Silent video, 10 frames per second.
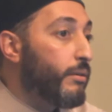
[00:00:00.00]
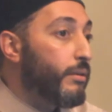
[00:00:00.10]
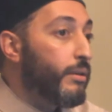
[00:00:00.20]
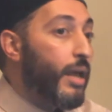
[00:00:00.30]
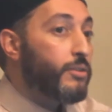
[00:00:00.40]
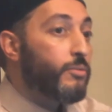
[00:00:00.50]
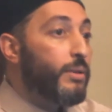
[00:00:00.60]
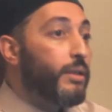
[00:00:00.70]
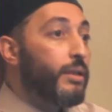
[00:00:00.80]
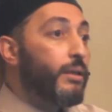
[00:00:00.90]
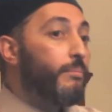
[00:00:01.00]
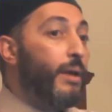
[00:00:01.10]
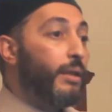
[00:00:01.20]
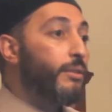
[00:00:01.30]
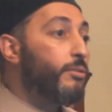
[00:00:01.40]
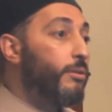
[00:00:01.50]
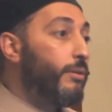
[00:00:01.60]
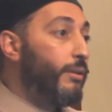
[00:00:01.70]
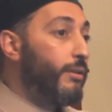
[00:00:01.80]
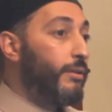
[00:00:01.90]
It has to be in a banquet
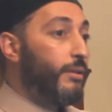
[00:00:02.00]
hall,